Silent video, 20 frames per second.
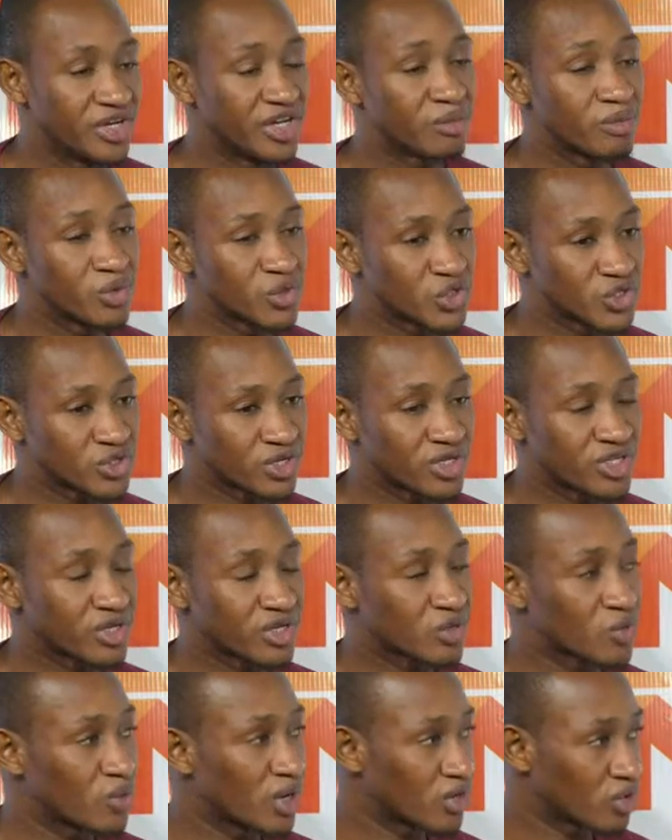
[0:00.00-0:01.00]

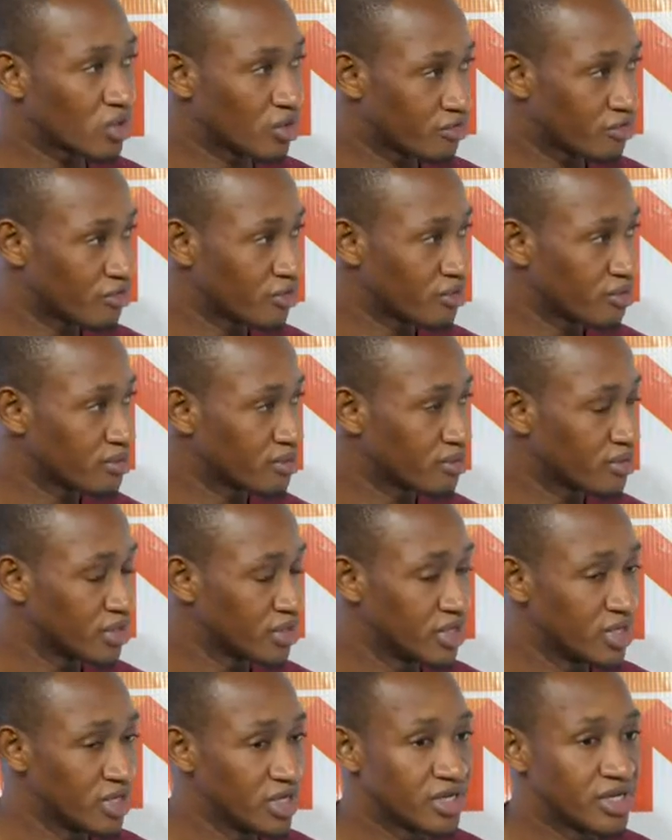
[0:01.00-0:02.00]
demonstrated quite often
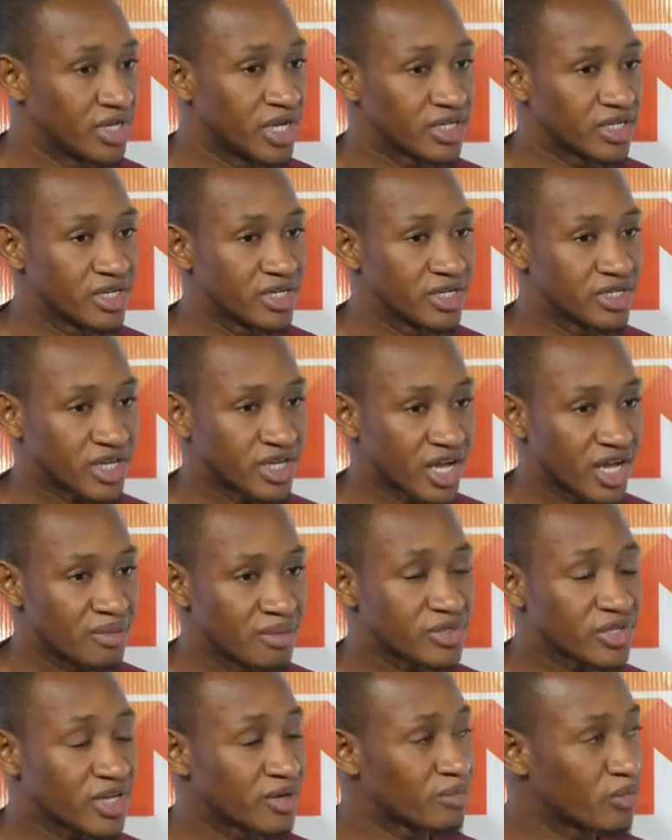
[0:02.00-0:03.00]
that in
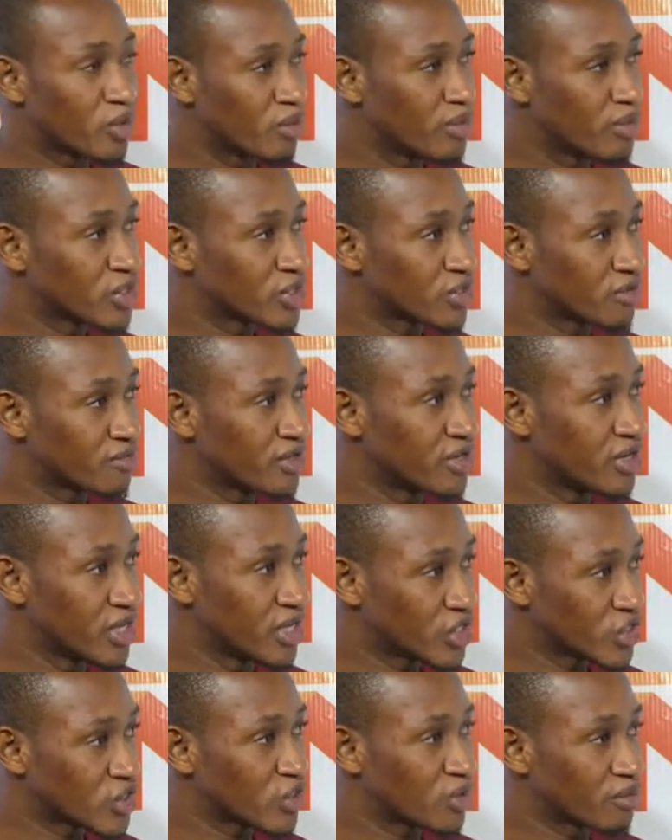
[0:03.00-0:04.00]
times and moments of
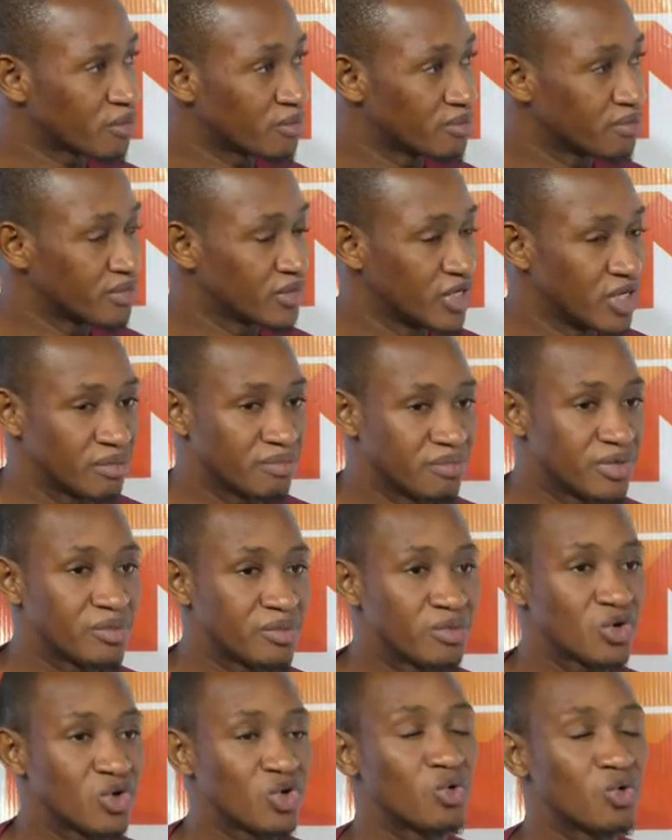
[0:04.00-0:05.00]
election,
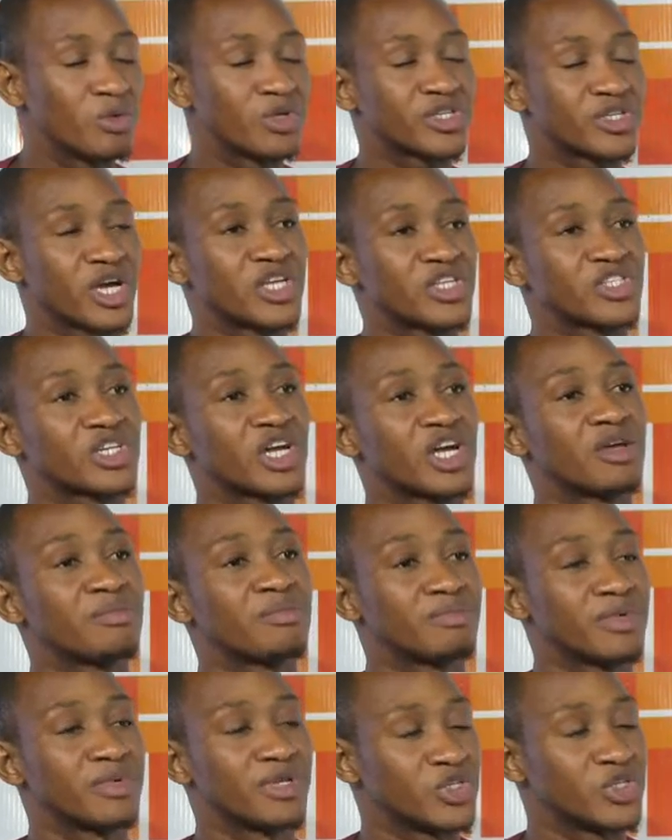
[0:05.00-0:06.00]
people always ascribe
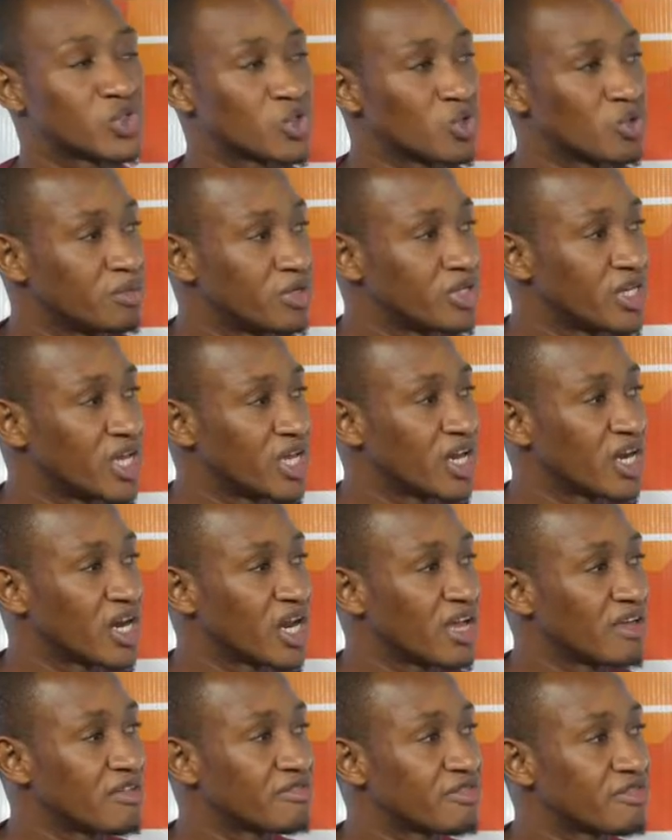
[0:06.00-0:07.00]
it to be a
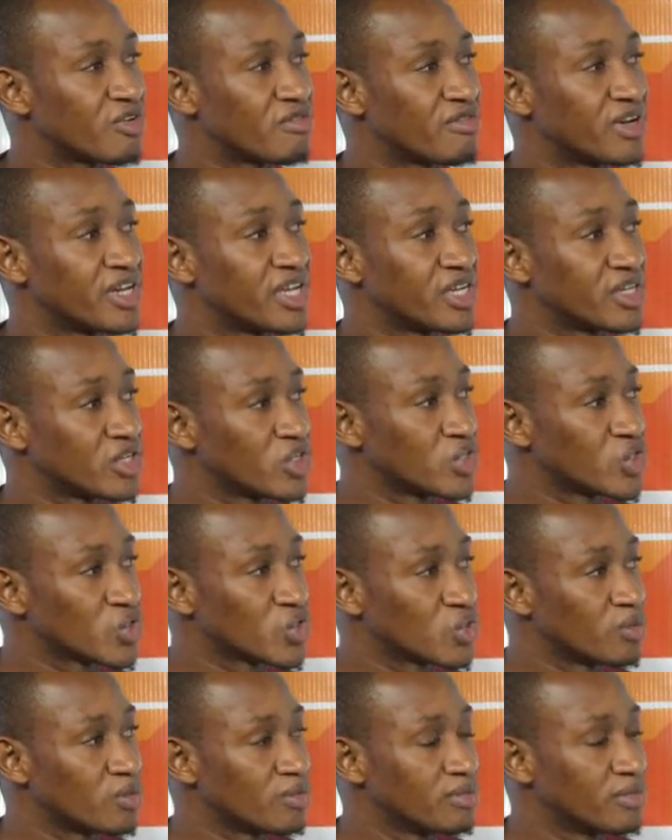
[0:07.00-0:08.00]
life over death
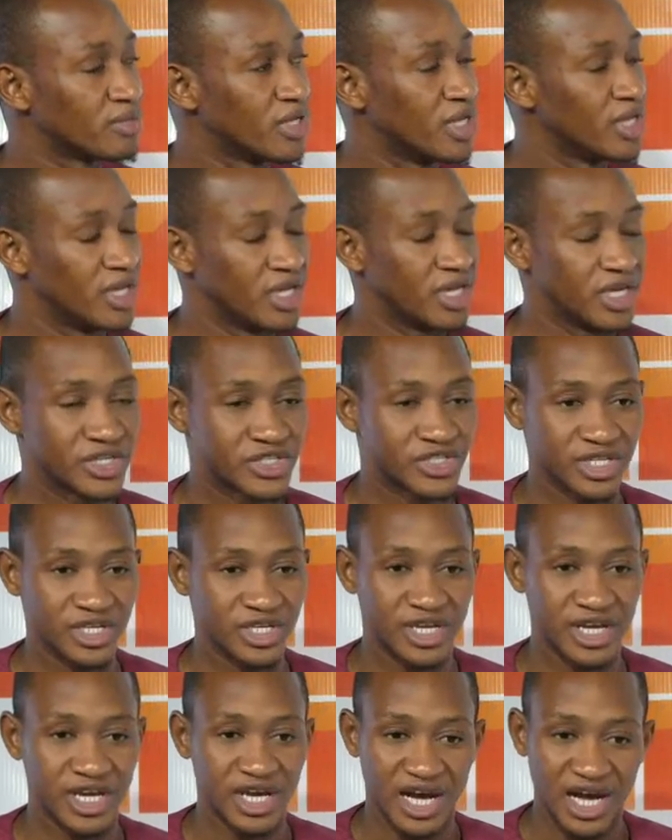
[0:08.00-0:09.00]
issue. It's
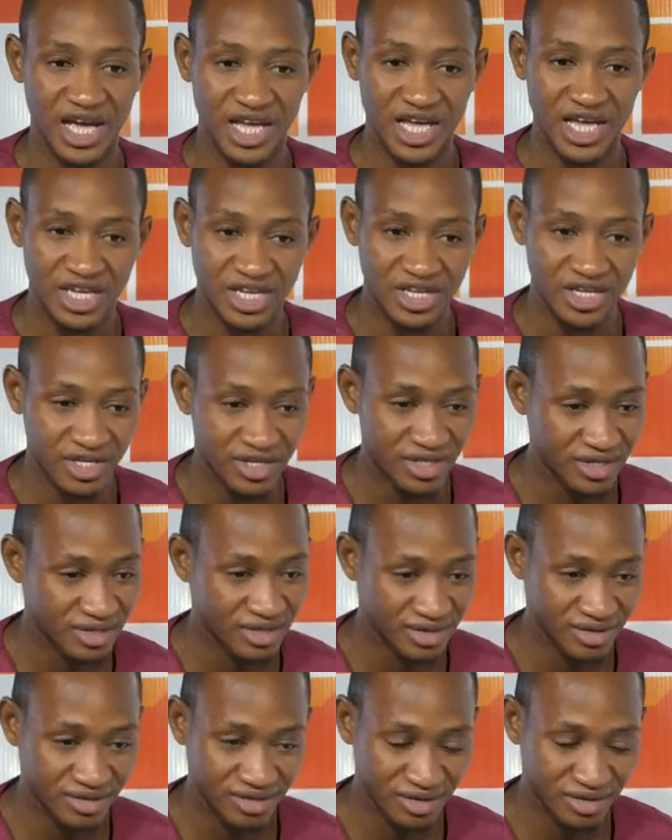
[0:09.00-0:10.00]
either I
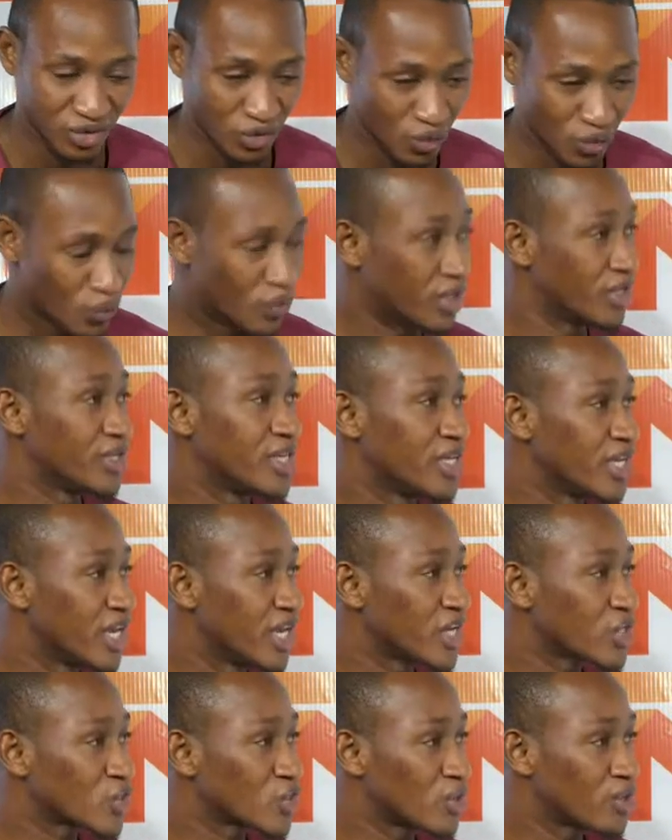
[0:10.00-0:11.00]
win the
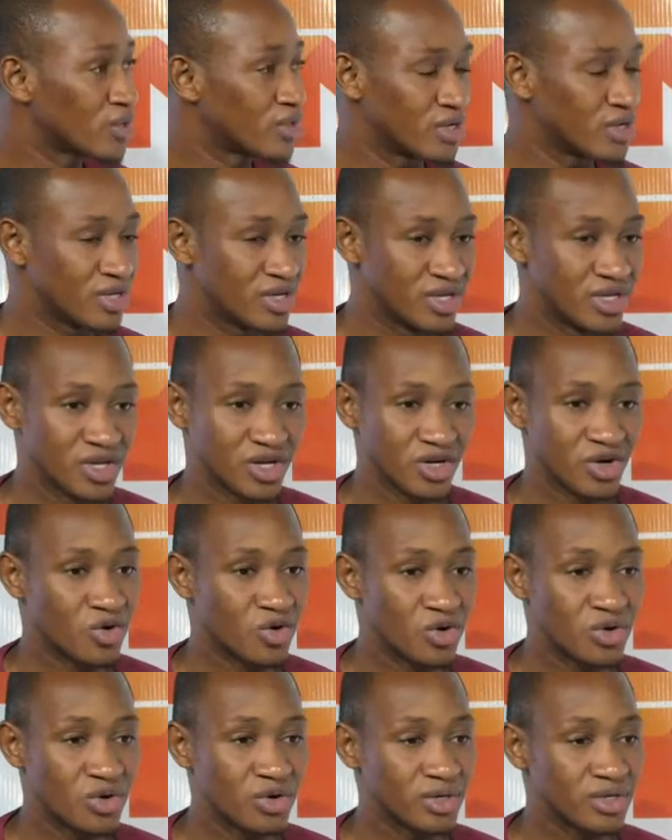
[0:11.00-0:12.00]
election
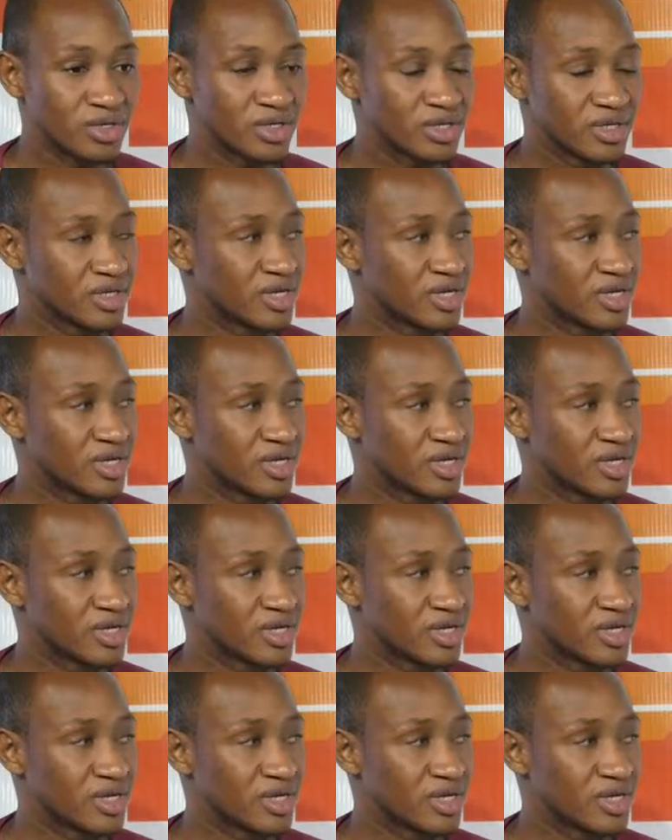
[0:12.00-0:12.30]
or